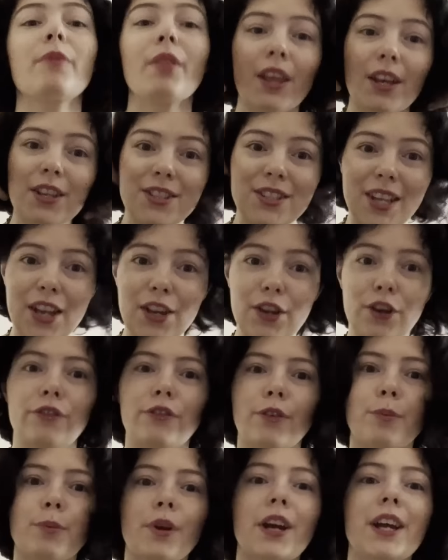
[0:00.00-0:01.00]
it's sent off
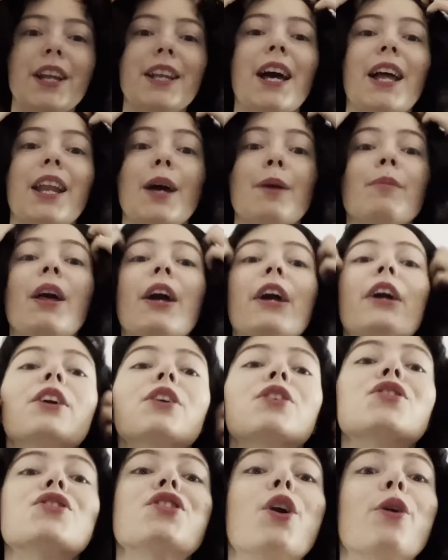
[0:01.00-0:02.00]
for print, and I'm
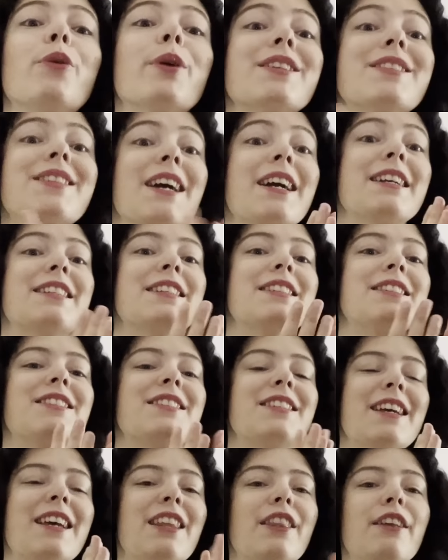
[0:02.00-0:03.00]
like so excited to
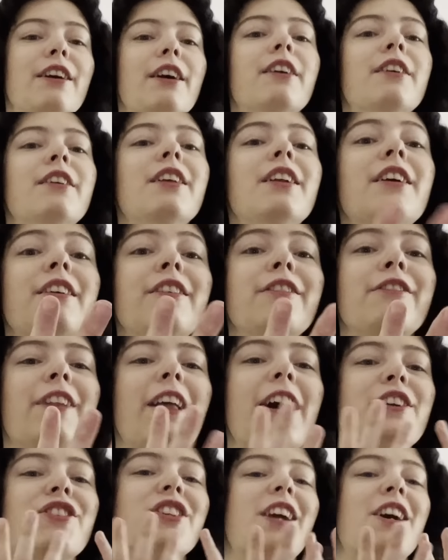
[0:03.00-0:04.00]
see it in the
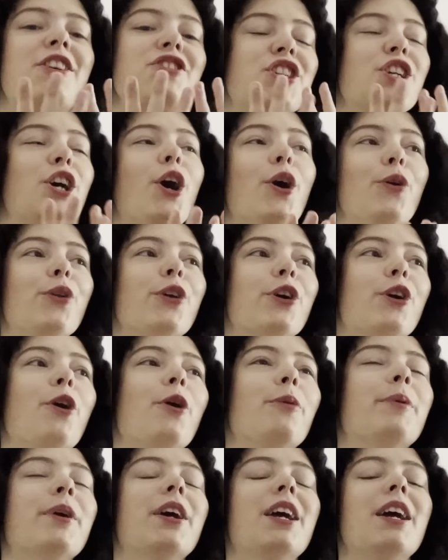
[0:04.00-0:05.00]
flesh and actually hold a
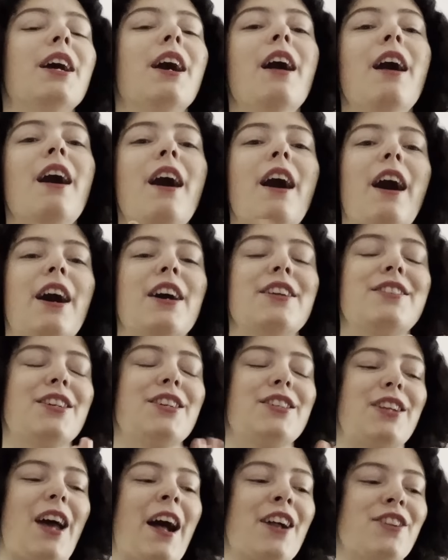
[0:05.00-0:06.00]
copy. I
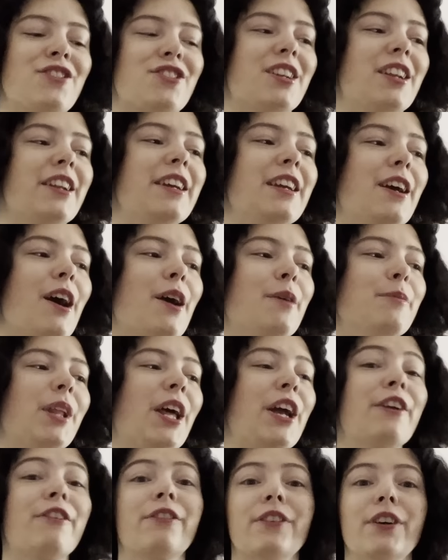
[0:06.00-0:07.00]
did actually
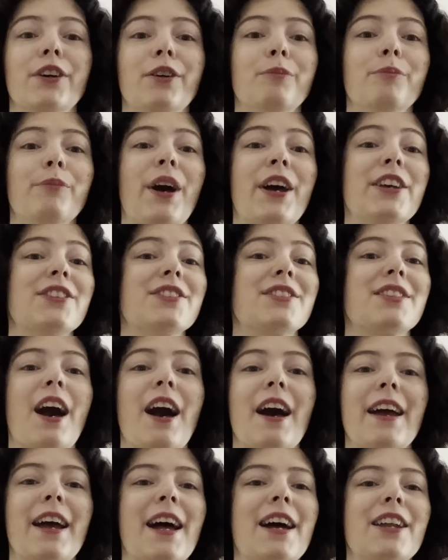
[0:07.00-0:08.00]
like film my
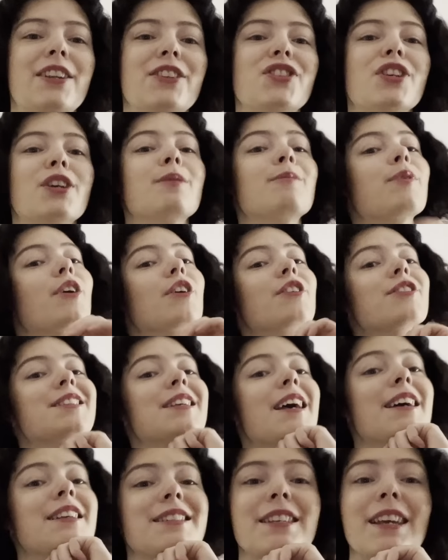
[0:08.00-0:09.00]
entire editing
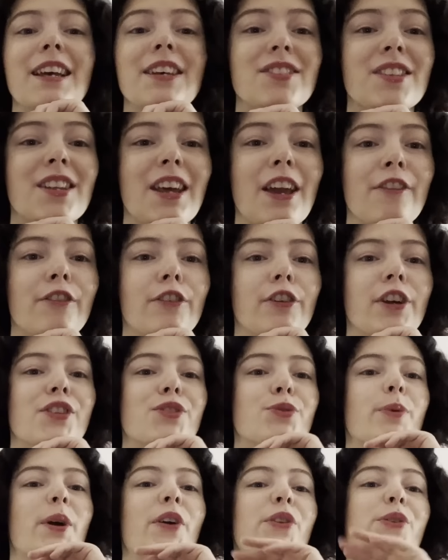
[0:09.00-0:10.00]
process yesterday for it
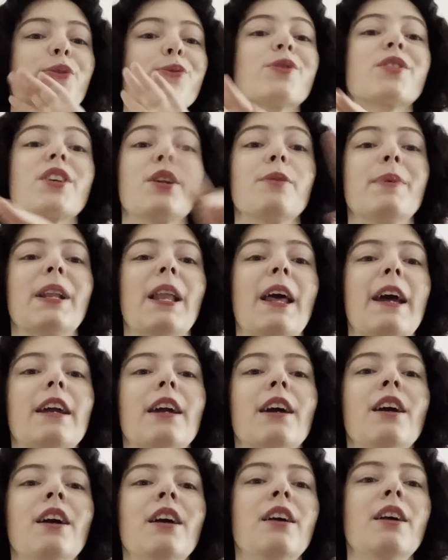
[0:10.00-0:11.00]
as well. This was going to be like
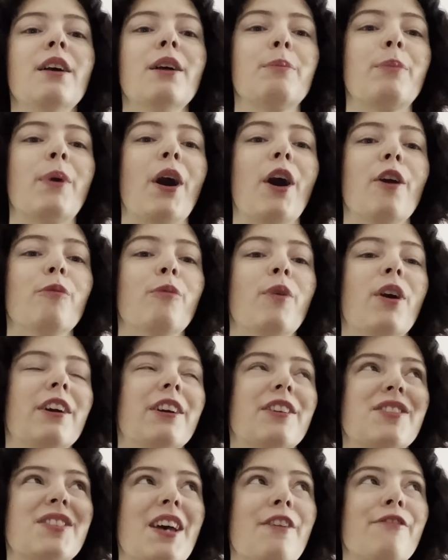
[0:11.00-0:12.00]
part 1
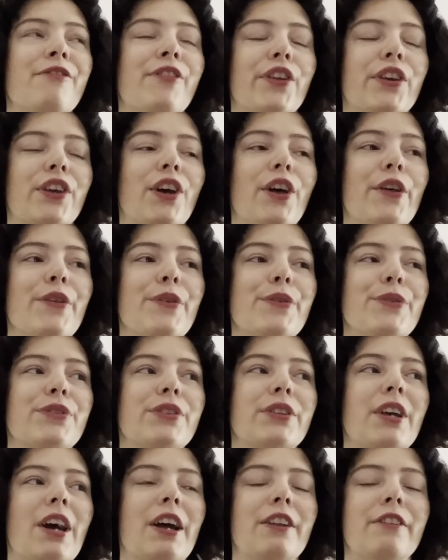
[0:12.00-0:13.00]
Gazette for the Girls
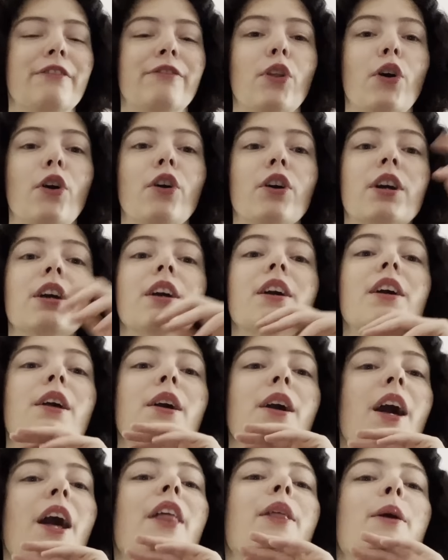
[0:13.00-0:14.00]
kind of vlog,
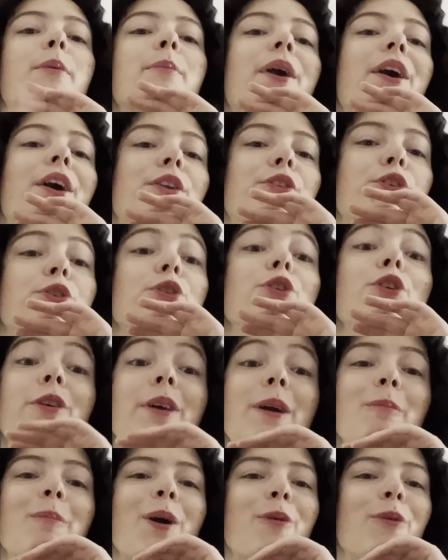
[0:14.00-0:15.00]
and then part 2
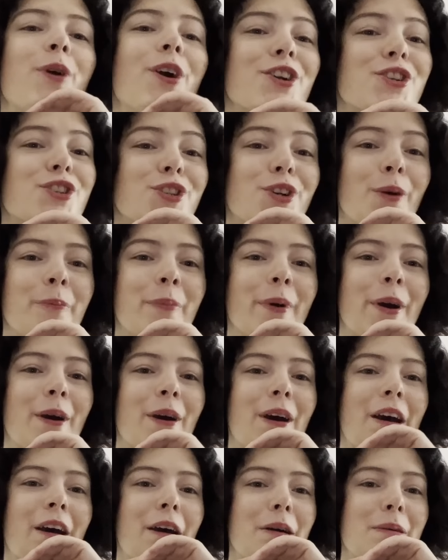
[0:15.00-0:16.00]
doing my workshop.
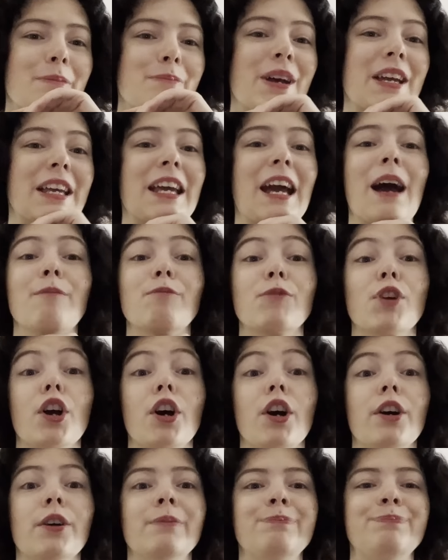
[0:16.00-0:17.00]
But my
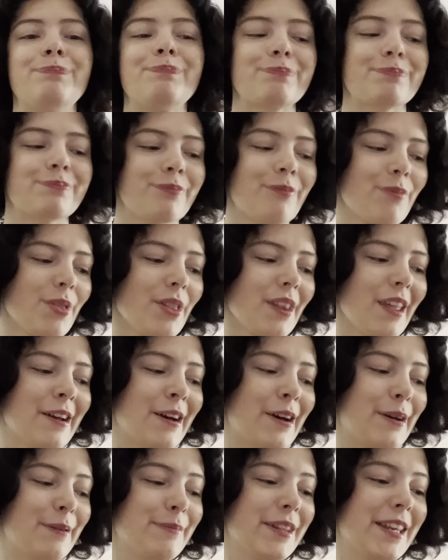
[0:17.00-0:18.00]
camera,
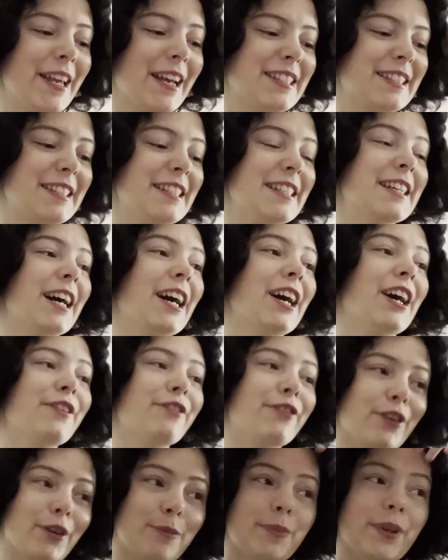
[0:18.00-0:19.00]
the SD card,
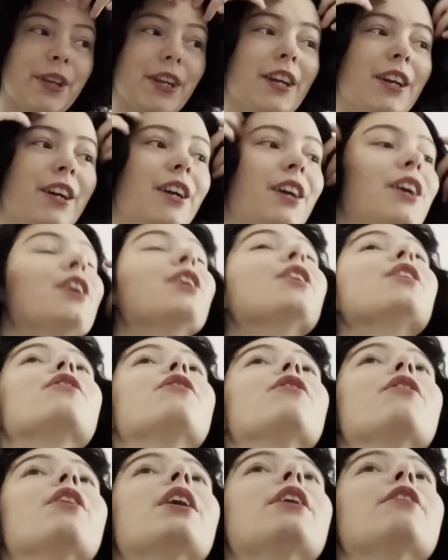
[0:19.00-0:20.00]
thought it'd be
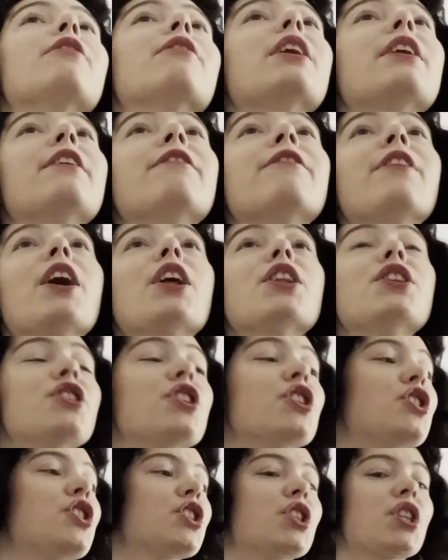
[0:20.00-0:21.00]
really fun
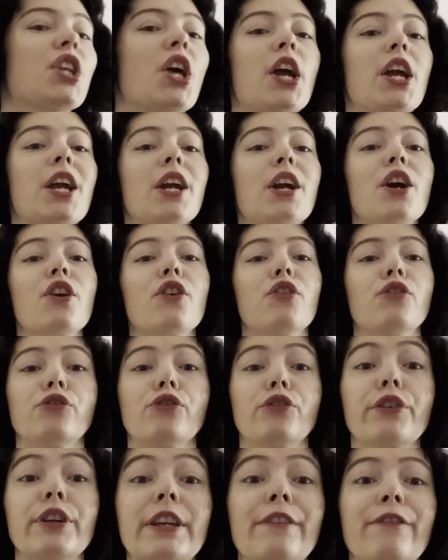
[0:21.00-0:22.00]
to just like
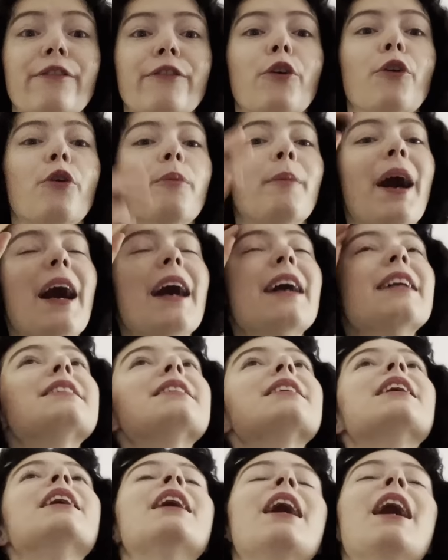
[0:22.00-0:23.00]

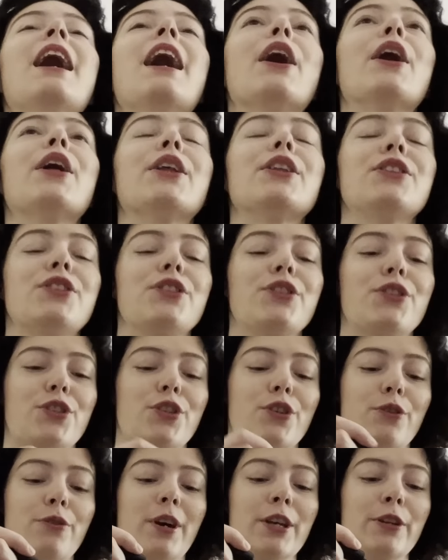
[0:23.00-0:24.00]
reformat, and
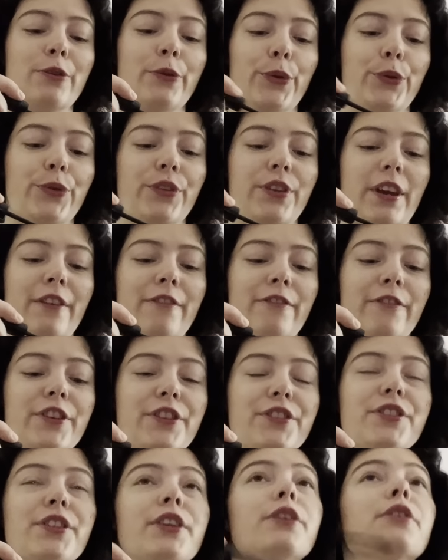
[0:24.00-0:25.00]
so I lost every
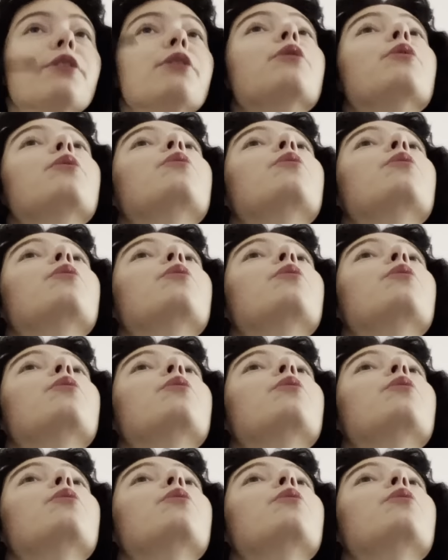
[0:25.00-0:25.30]
single